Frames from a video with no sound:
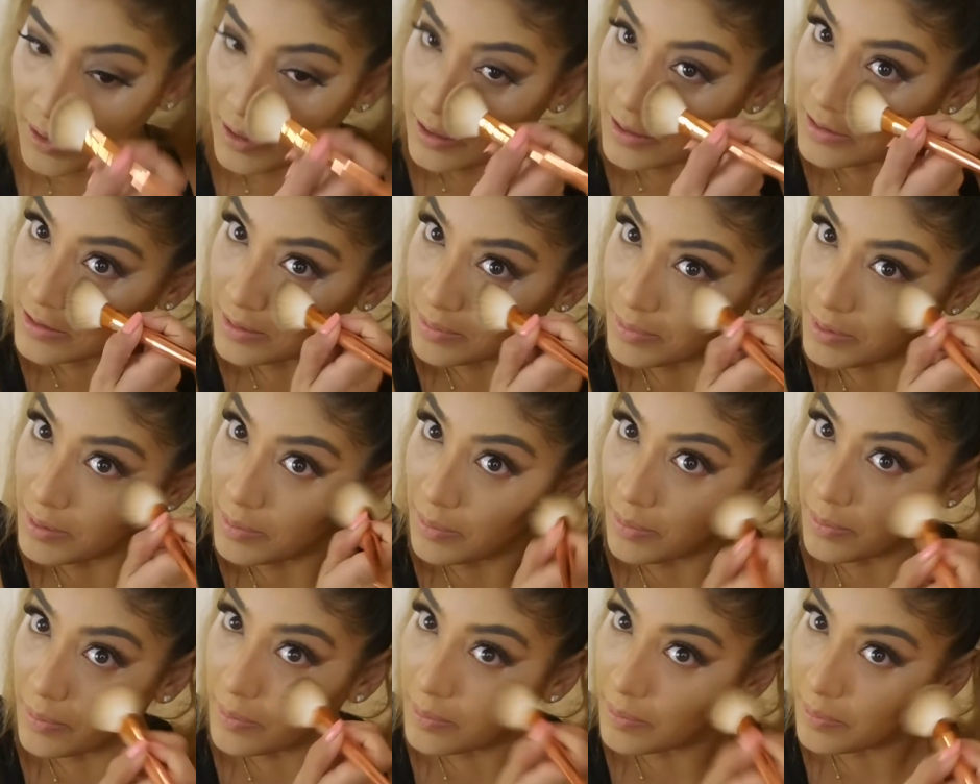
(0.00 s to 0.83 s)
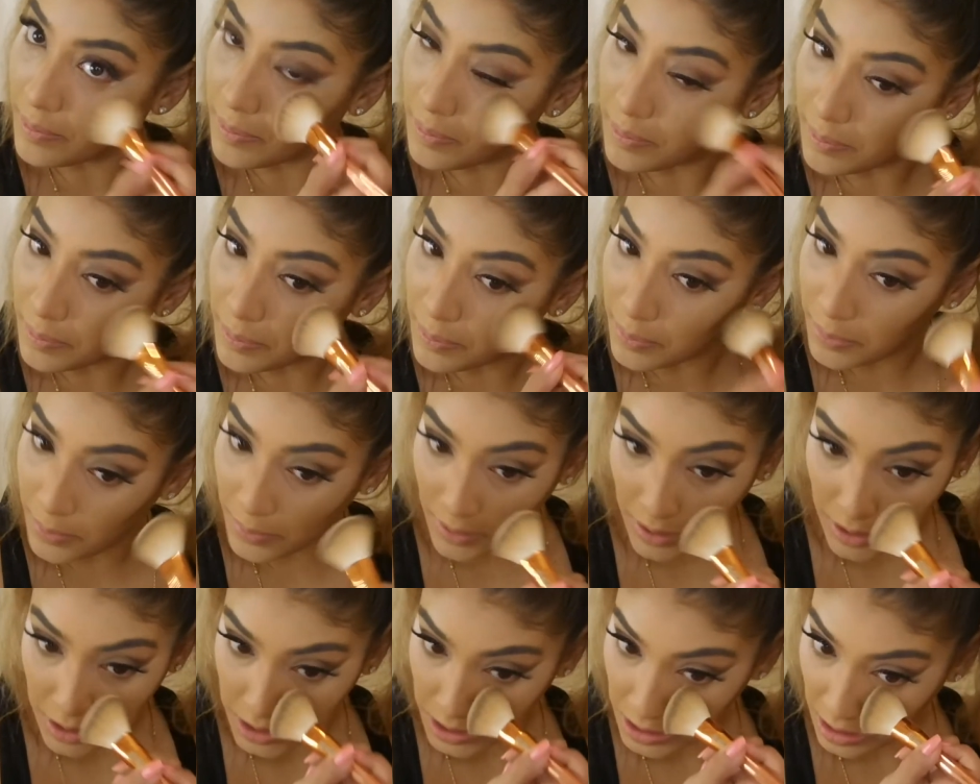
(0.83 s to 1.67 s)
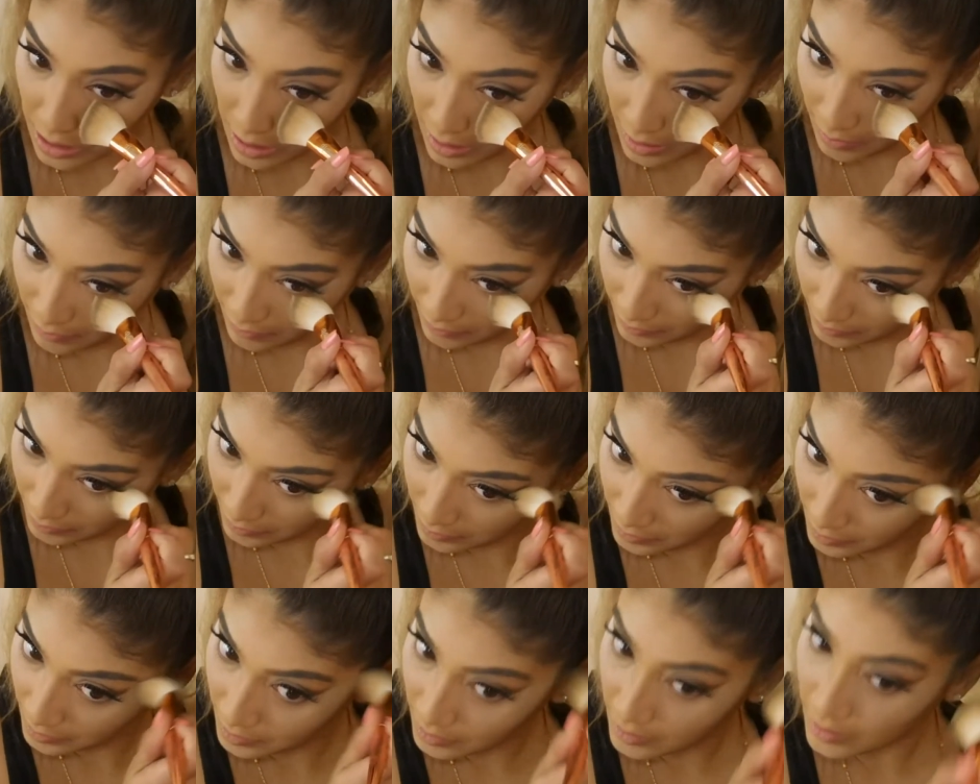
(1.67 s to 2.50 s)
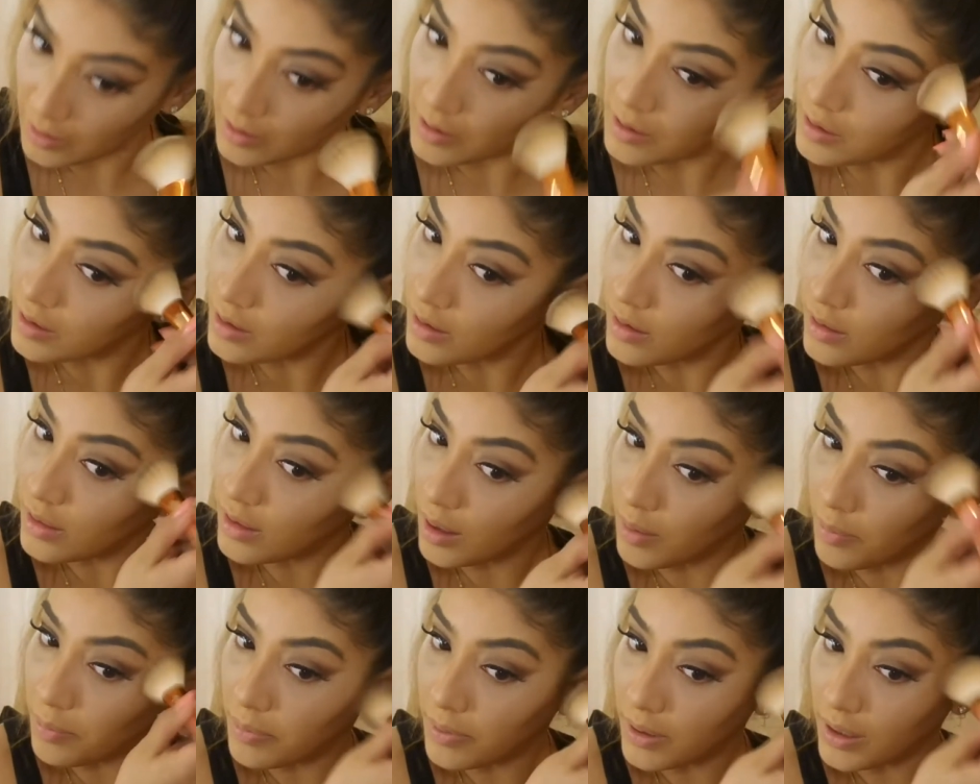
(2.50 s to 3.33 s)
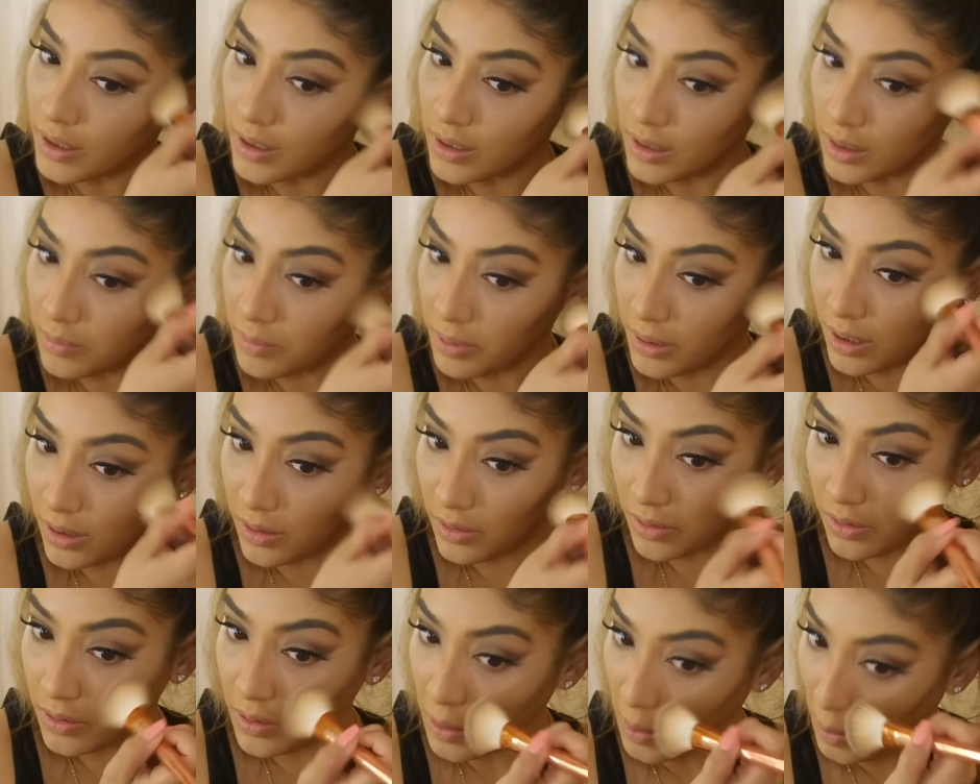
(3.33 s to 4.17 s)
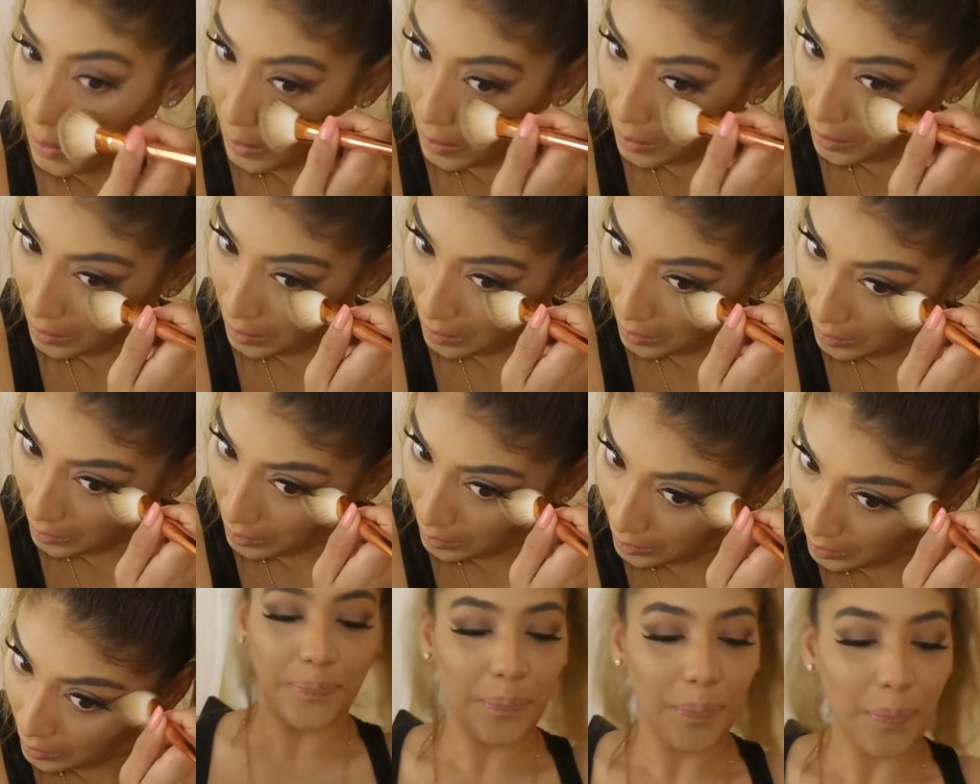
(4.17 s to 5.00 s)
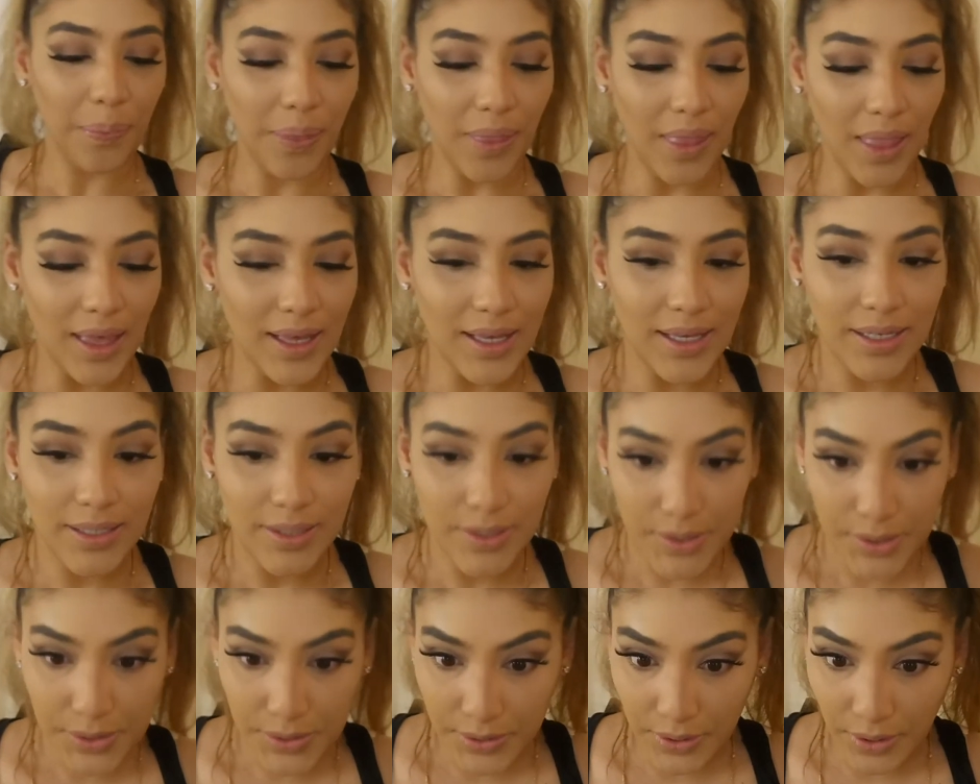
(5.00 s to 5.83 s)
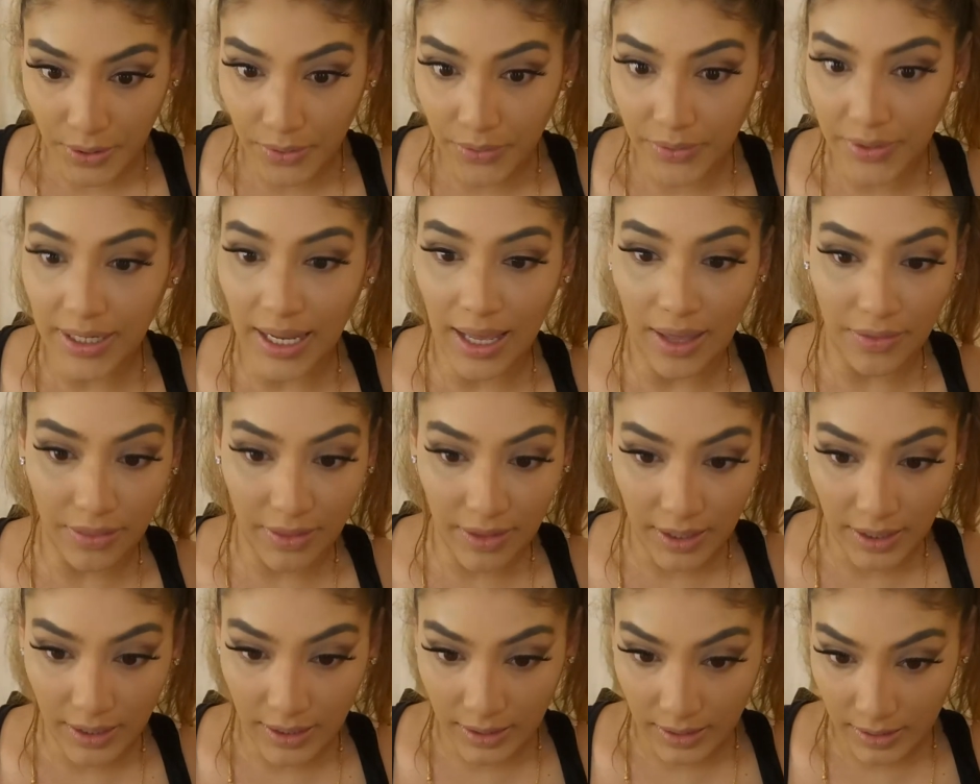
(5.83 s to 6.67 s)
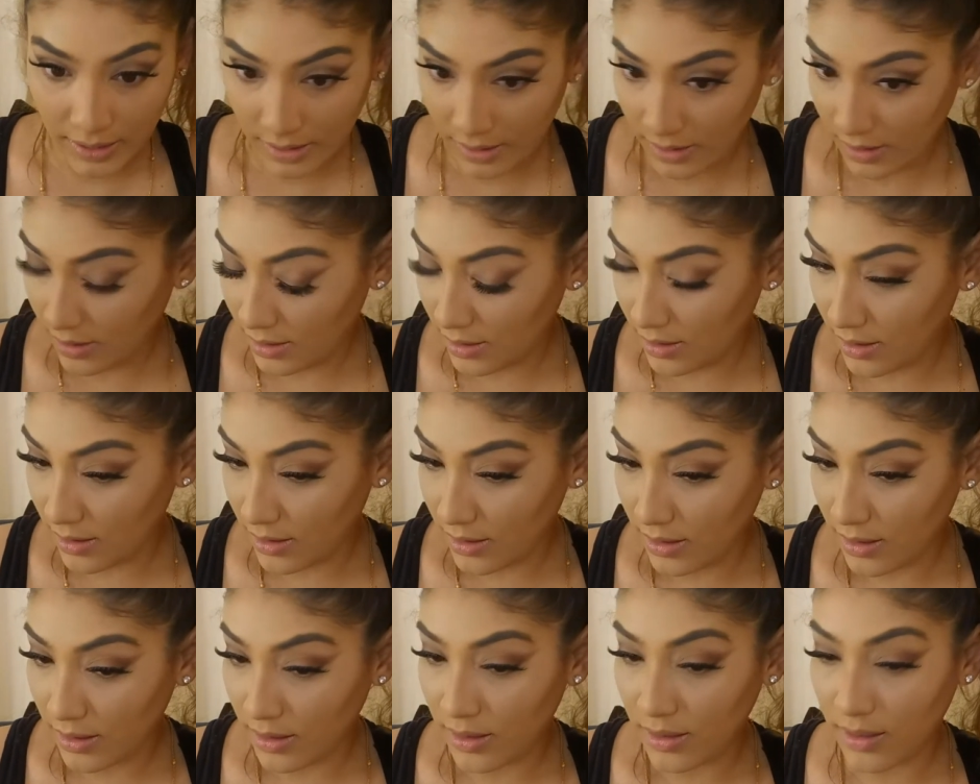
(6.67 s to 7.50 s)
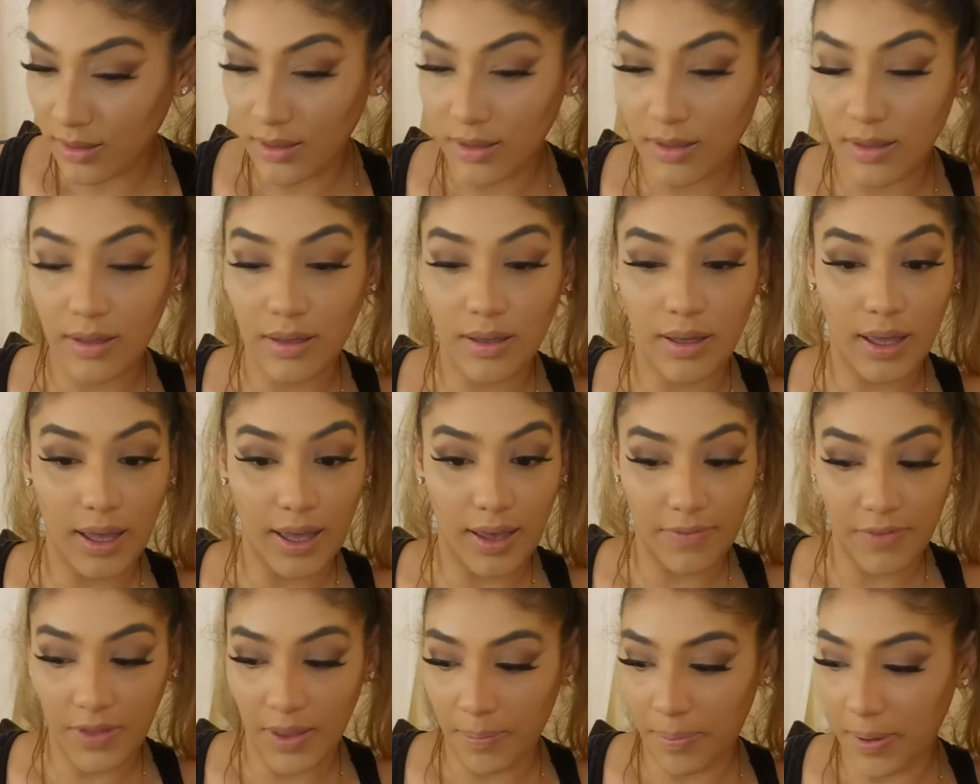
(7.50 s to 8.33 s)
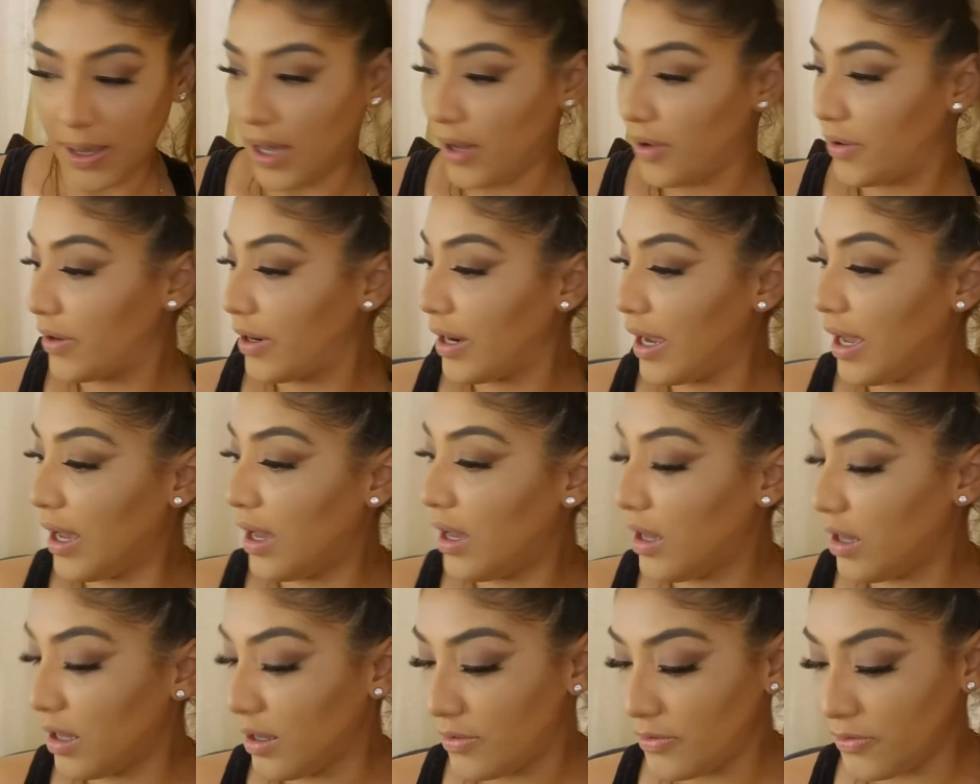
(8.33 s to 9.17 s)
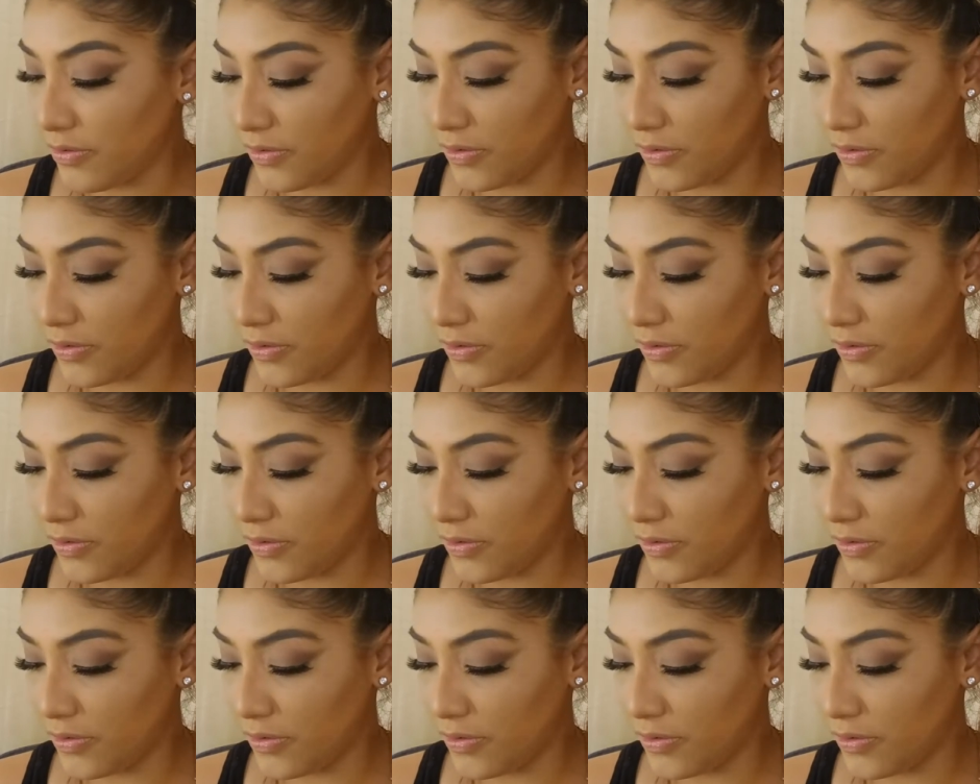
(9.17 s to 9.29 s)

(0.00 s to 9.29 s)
So I'm gonna brush off that brightening powder. So now that I have that powder off,